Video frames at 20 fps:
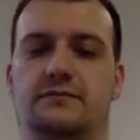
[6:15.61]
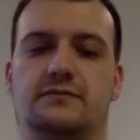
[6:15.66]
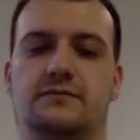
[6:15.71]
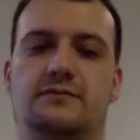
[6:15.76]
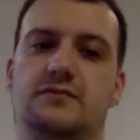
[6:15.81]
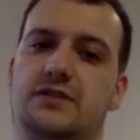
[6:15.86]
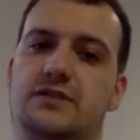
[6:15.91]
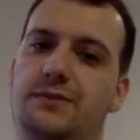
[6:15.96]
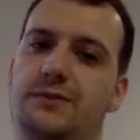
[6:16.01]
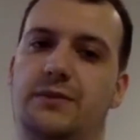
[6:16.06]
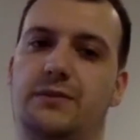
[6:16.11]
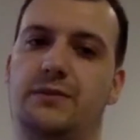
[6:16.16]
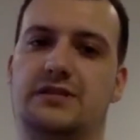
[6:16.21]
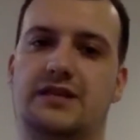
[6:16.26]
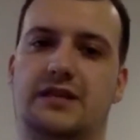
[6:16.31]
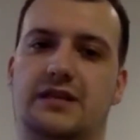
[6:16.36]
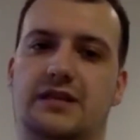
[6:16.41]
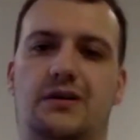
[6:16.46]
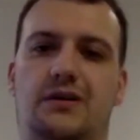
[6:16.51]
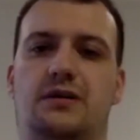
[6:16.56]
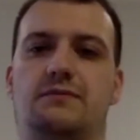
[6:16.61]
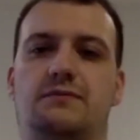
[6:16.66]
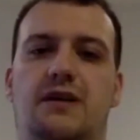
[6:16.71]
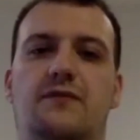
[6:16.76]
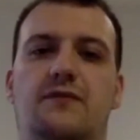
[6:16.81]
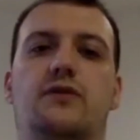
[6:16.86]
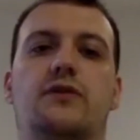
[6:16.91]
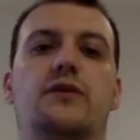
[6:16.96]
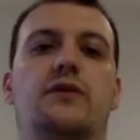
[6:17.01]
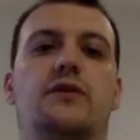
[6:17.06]
Some people say, well,
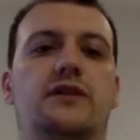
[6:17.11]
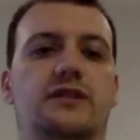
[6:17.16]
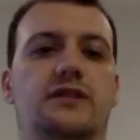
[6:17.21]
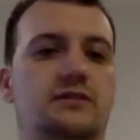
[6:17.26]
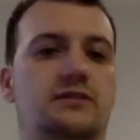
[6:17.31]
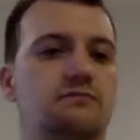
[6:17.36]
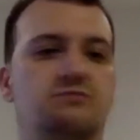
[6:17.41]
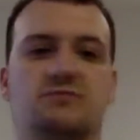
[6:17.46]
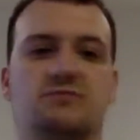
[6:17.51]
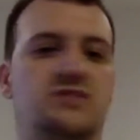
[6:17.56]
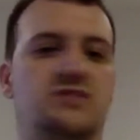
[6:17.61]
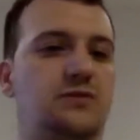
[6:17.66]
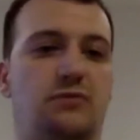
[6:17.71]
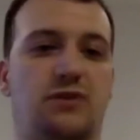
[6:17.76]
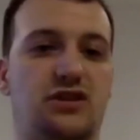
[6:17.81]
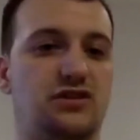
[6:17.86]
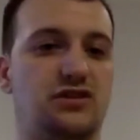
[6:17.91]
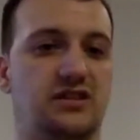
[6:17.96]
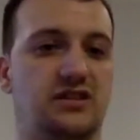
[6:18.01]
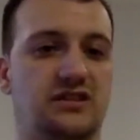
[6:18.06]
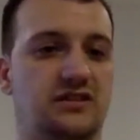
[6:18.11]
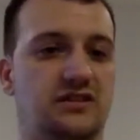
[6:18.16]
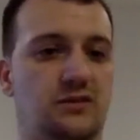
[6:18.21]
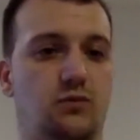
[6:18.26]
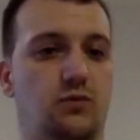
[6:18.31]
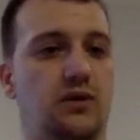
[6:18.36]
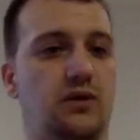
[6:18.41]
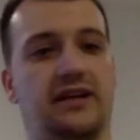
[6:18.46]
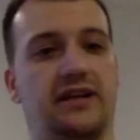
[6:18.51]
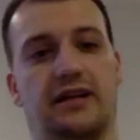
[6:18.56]
I've got it on a spreadsheet
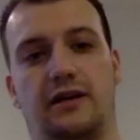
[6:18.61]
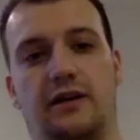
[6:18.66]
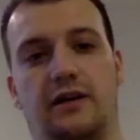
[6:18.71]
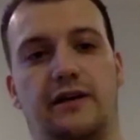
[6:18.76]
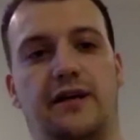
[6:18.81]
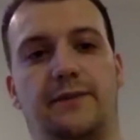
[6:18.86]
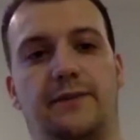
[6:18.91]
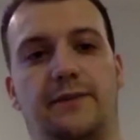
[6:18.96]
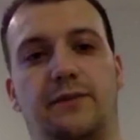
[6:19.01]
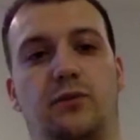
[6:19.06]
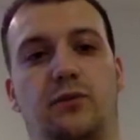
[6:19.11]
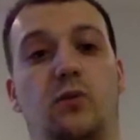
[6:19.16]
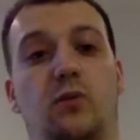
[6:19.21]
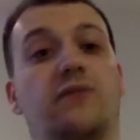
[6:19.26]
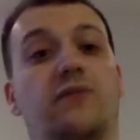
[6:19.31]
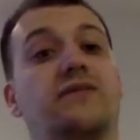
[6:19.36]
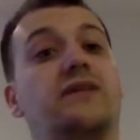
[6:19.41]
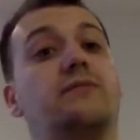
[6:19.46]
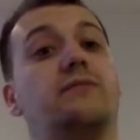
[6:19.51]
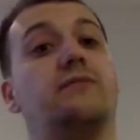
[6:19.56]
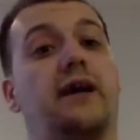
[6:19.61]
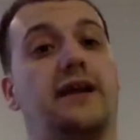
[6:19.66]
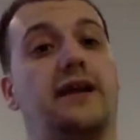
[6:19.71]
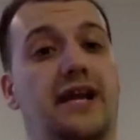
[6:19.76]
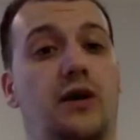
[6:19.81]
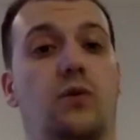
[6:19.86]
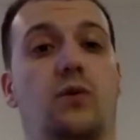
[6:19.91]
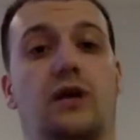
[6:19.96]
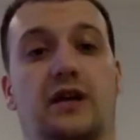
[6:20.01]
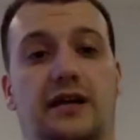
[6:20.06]
somewhere that only people within my
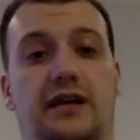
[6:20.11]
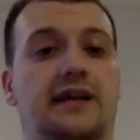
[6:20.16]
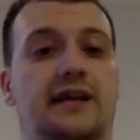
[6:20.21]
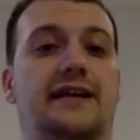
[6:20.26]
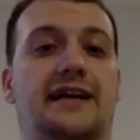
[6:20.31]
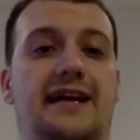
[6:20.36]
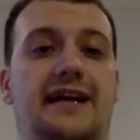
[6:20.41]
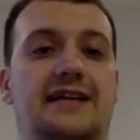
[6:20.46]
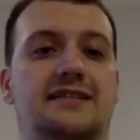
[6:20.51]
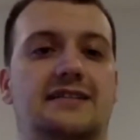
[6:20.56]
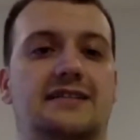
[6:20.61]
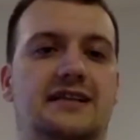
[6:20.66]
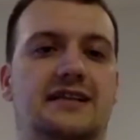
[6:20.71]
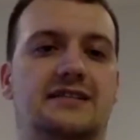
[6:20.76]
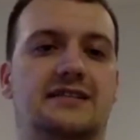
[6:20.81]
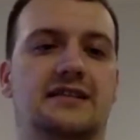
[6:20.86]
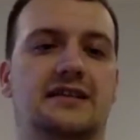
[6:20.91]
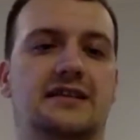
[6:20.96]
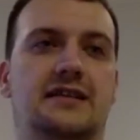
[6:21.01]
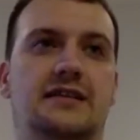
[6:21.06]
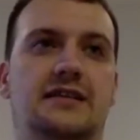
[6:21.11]
networking can access.